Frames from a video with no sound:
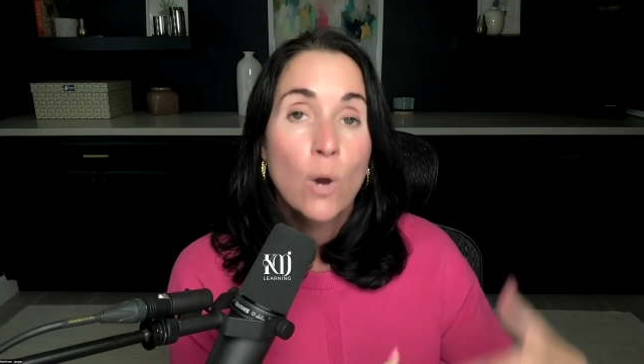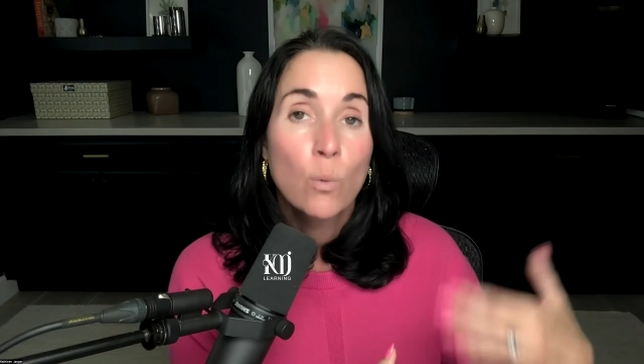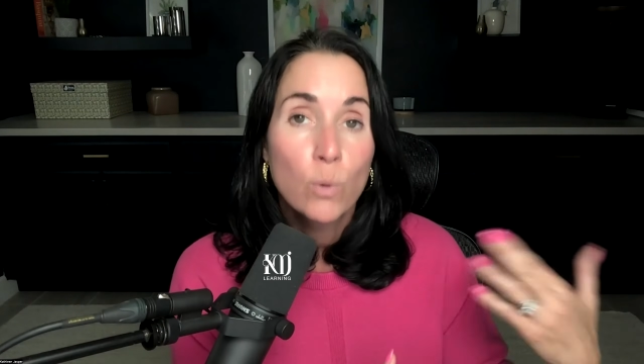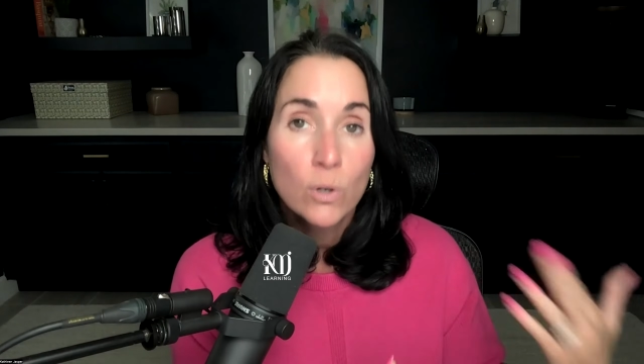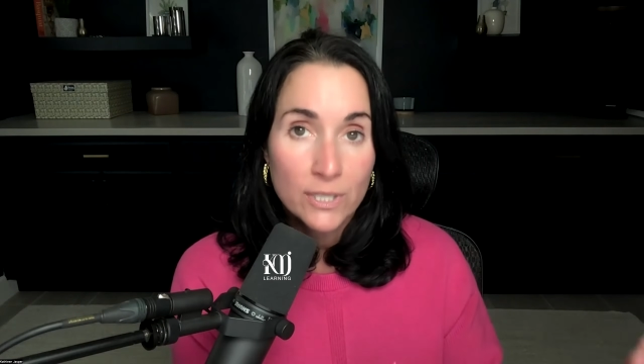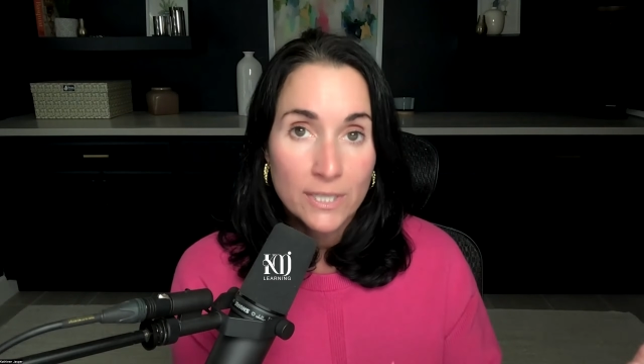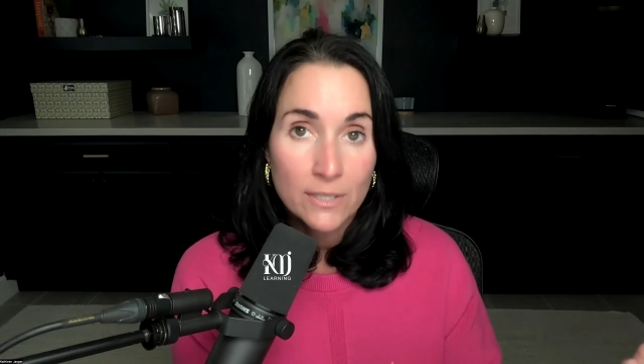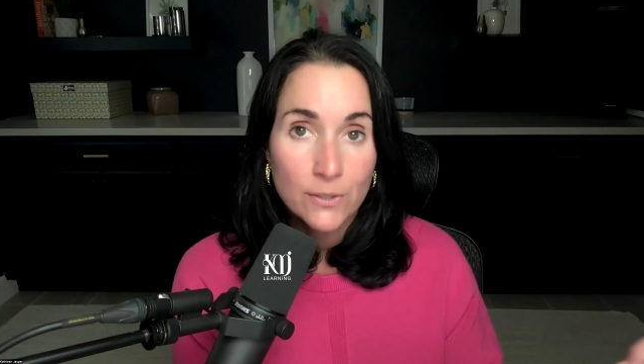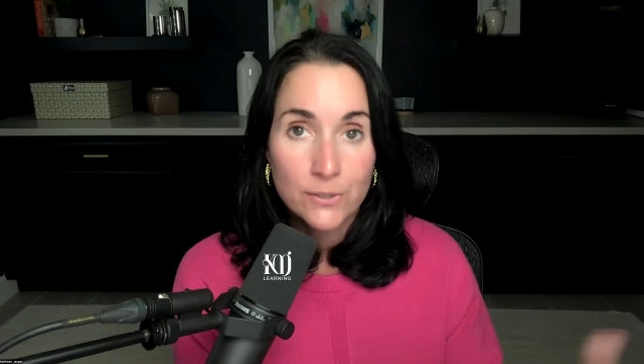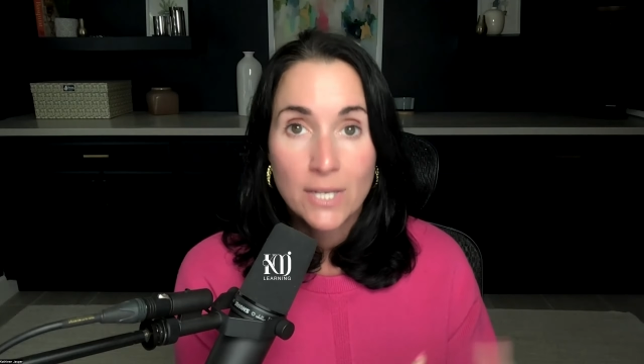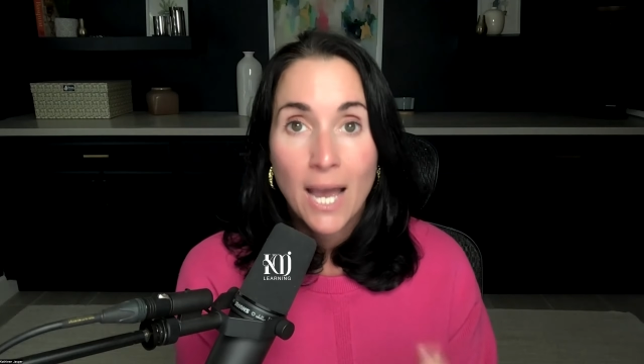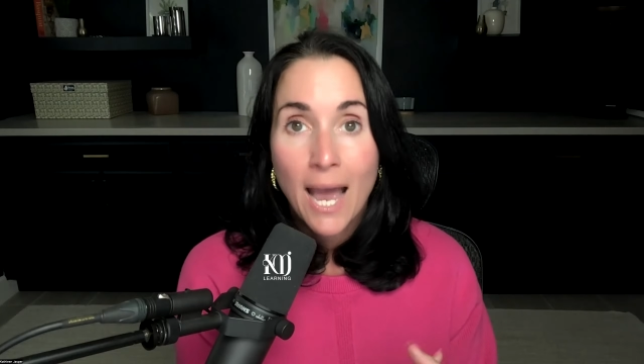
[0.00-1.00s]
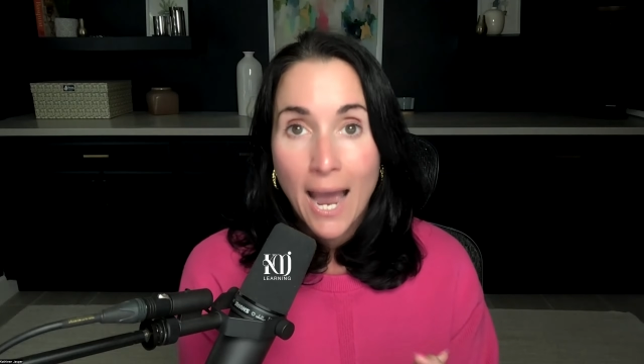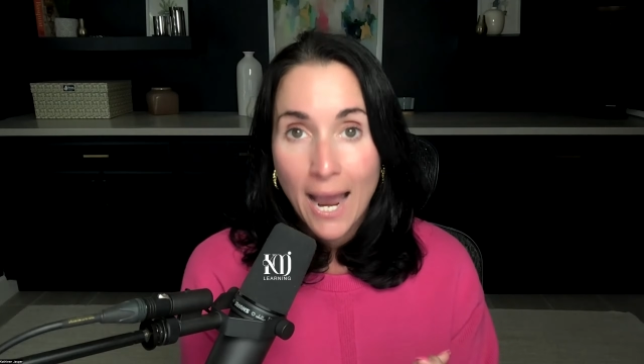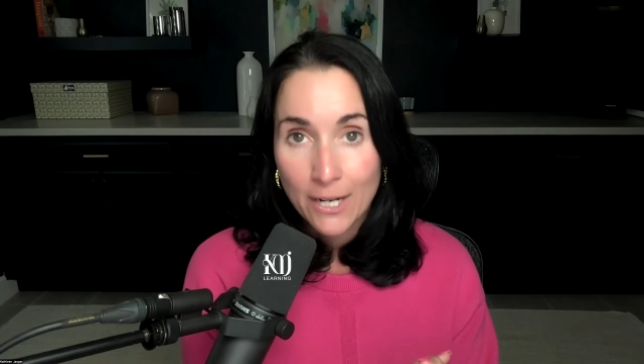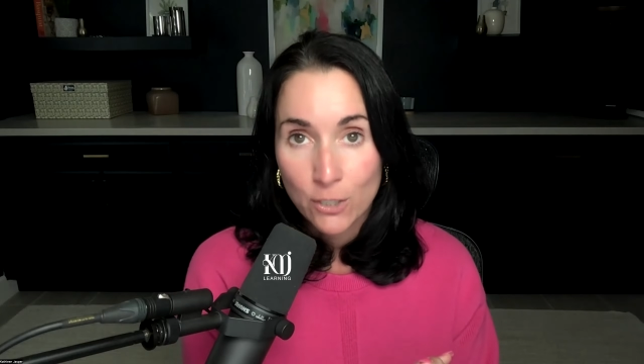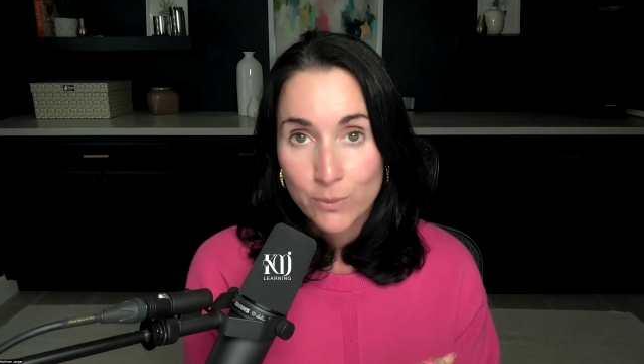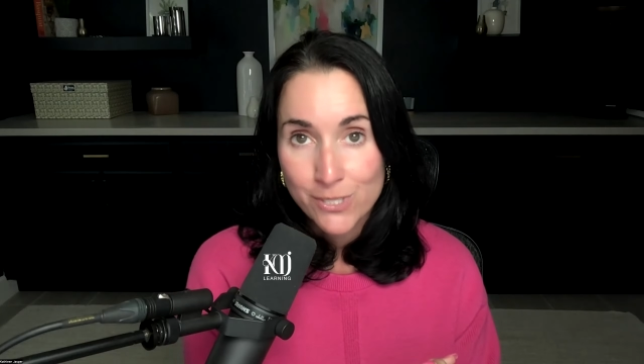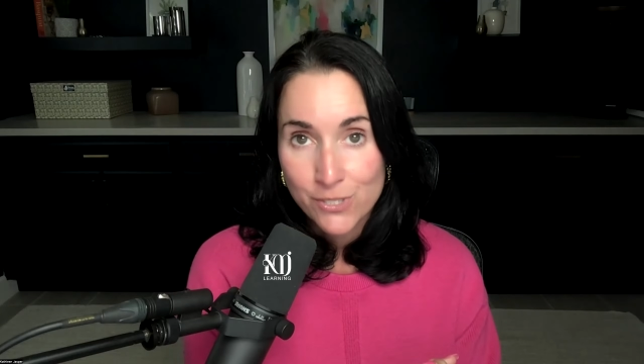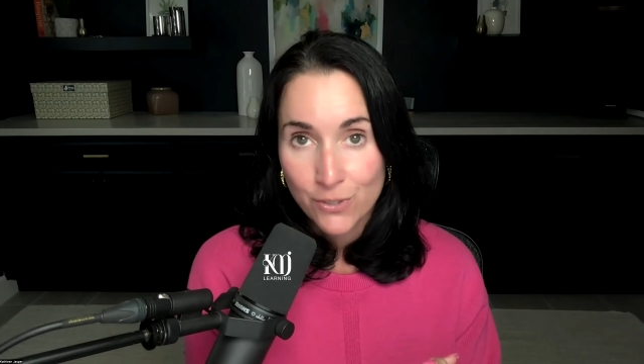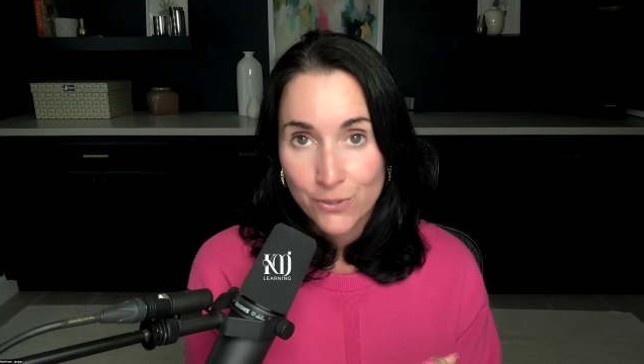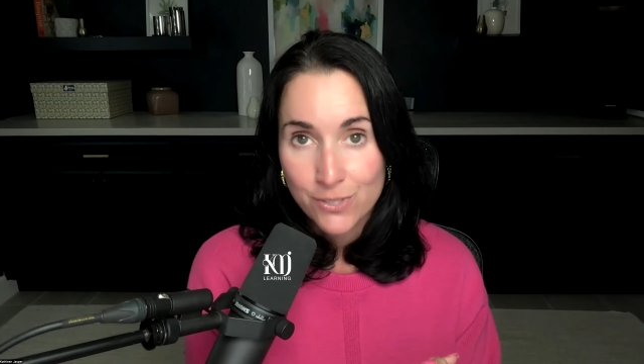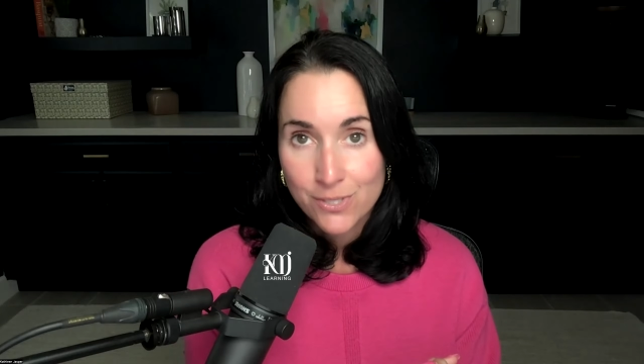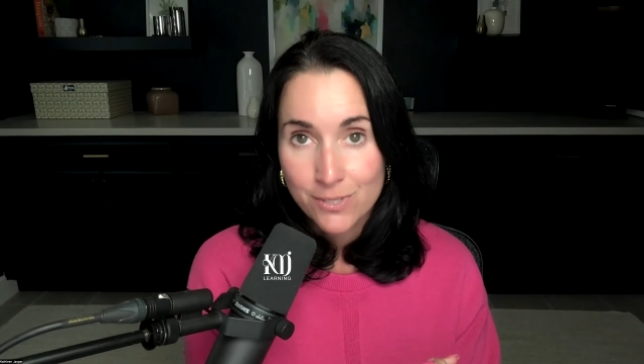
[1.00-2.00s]
will yield higher
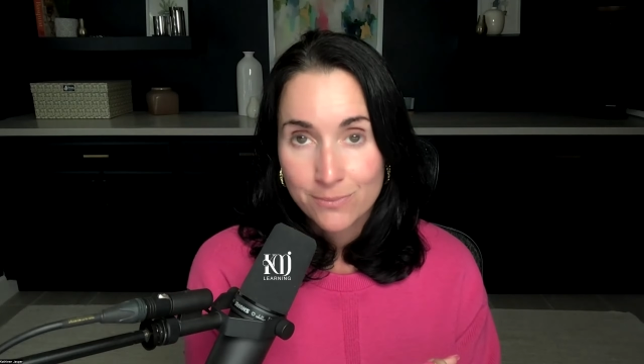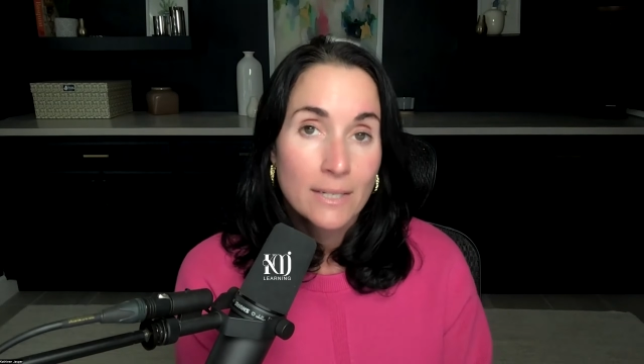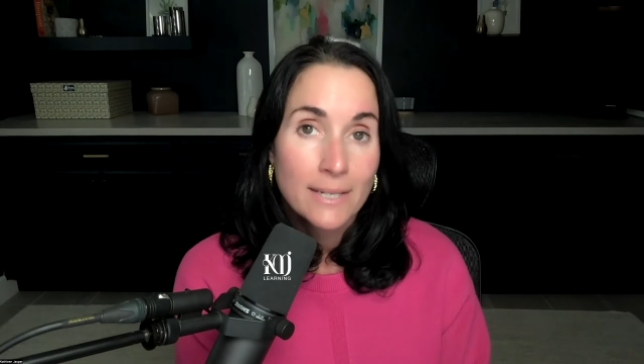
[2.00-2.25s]
results.